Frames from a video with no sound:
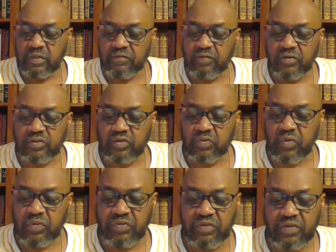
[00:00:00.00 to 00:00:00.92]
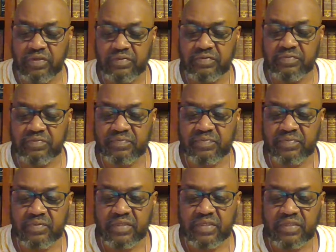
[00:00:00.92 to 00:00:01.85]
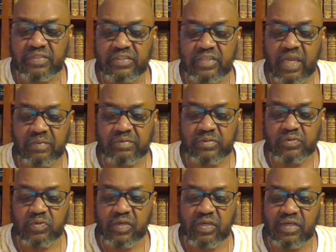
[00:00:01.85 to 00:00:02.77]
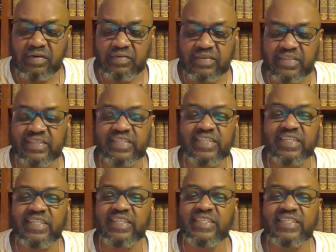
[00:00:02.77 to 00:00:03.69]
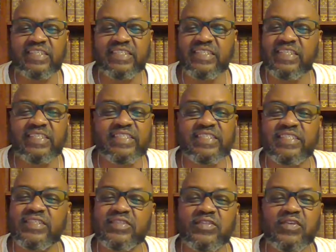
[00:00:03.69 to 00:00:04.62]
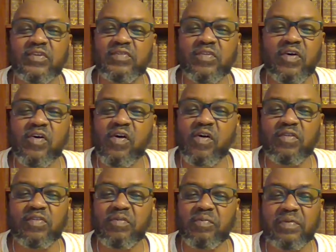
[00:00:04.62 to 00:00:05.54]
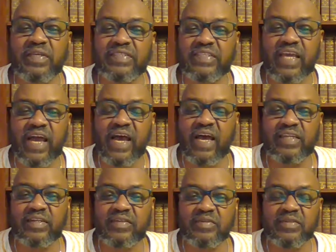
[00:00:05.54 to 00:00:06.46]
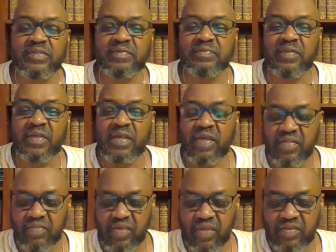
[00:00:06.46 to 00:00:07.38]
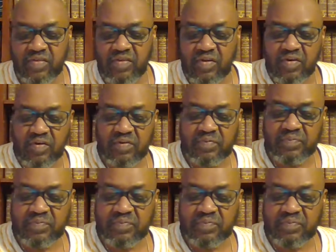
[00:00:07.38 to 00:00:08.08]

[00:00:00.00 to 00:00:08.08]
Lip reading: 1 Corinthians chapter 12. He deserves all of the blessing. Hallelujah. Thank you, Lord.